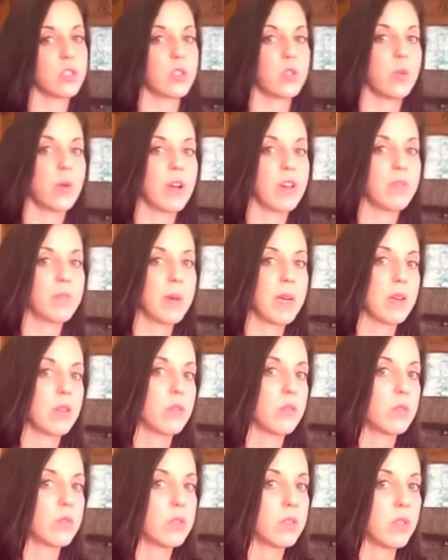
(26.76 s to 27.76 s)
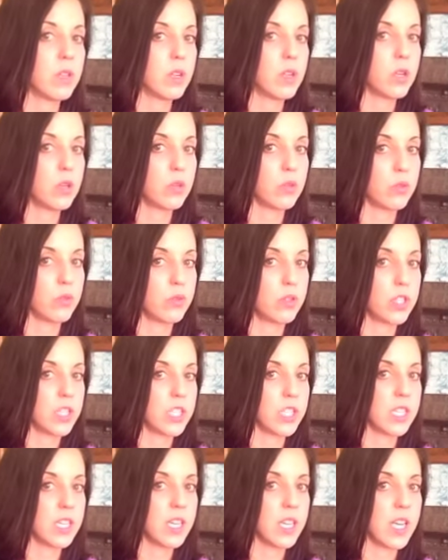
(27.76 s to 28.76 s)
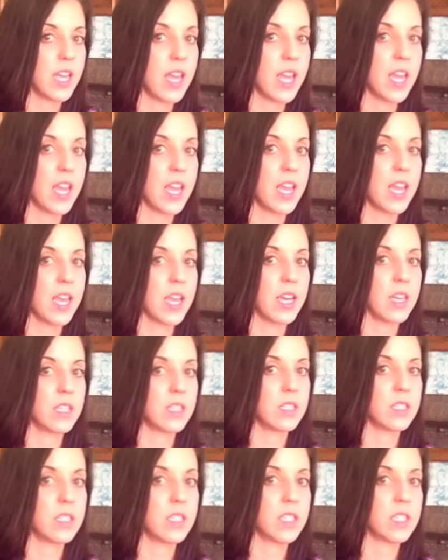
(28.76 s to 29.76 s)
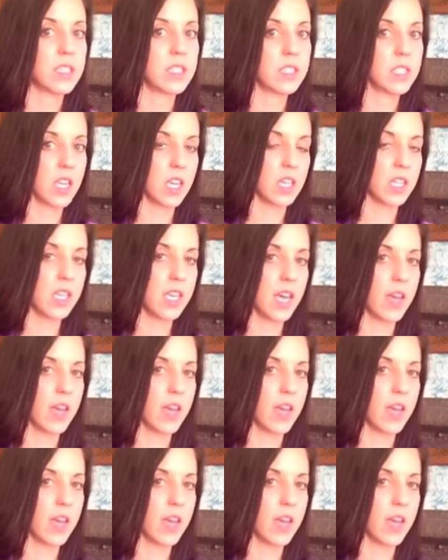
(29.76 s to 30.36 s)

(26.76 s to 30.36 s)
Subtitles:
a 12-pound Bujji, and it's slightly